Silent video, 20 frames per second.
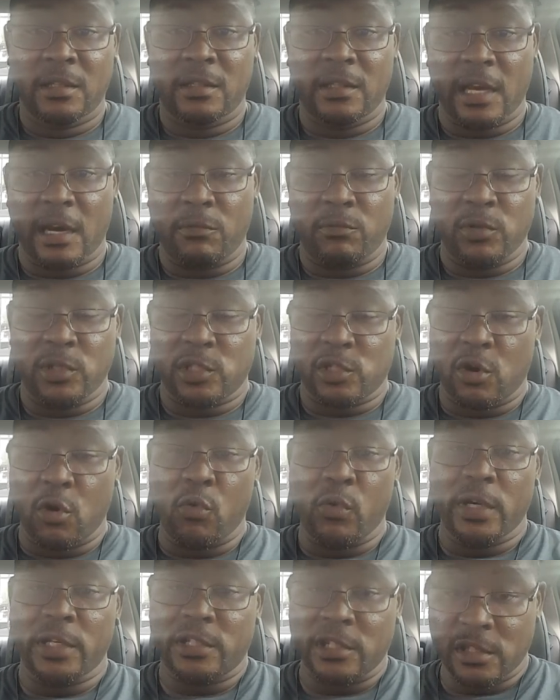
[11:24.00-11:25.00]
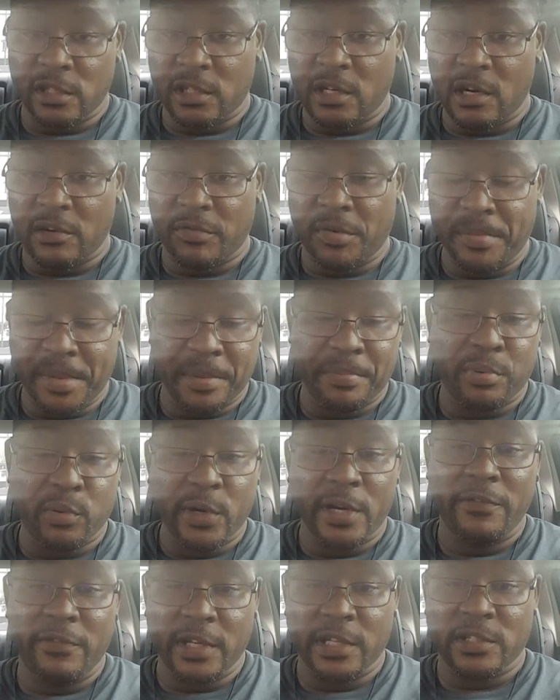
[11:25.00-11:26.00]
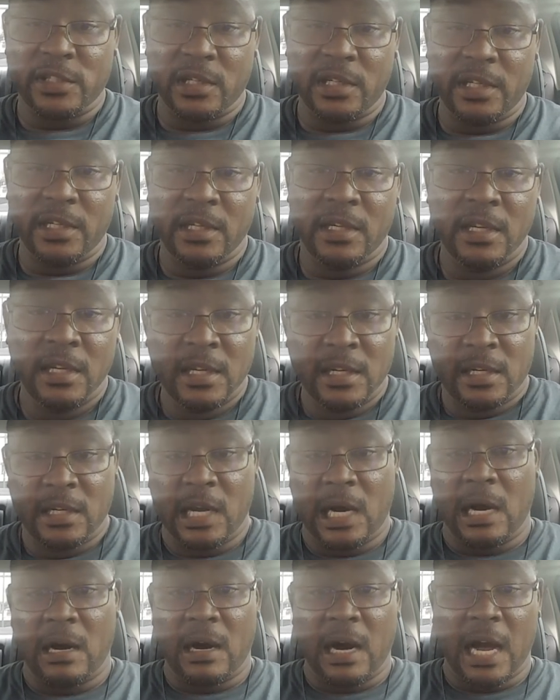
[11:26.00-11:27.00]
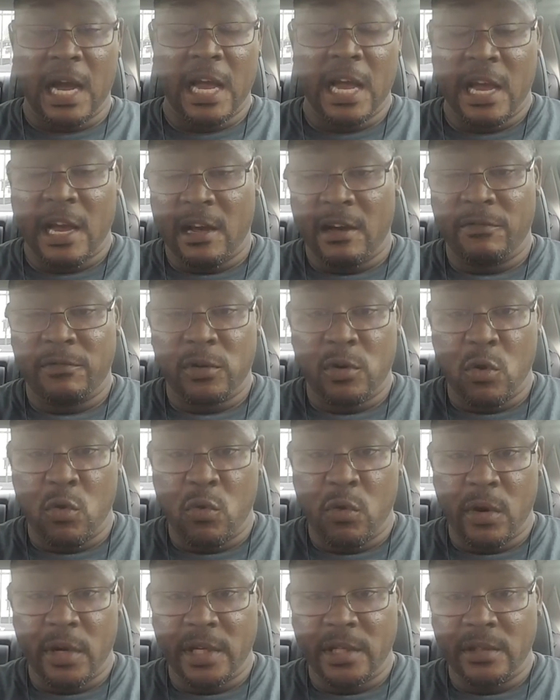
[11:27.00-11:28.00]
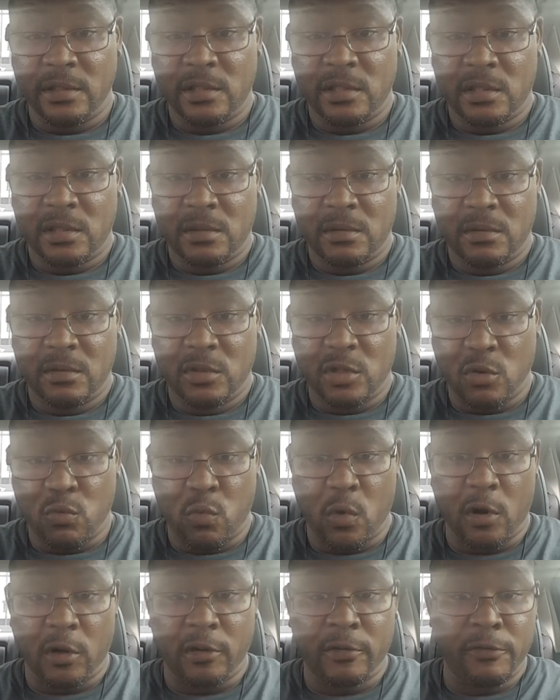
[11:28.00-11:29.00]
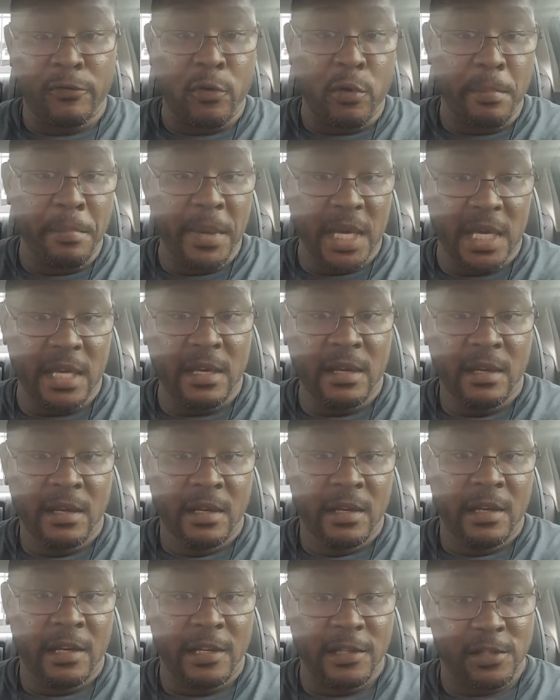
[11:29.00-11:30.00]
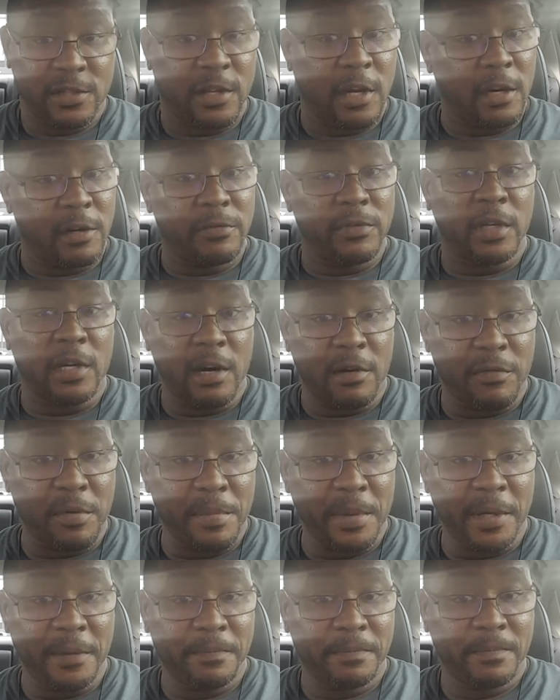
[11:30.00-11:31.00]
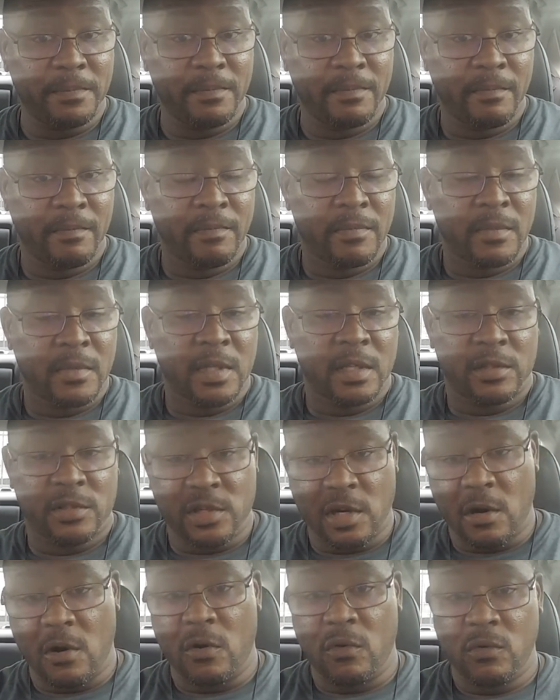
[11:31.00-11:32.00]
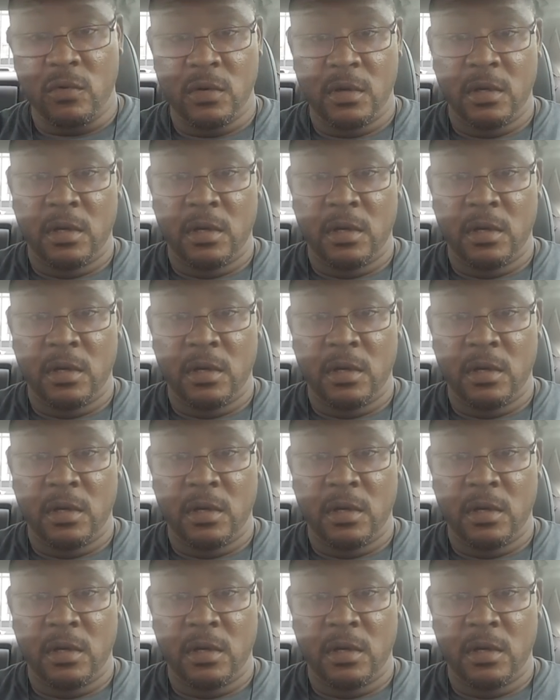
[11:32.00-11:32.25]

that was going to the government previously, now I have going to work for me instead of the government. So,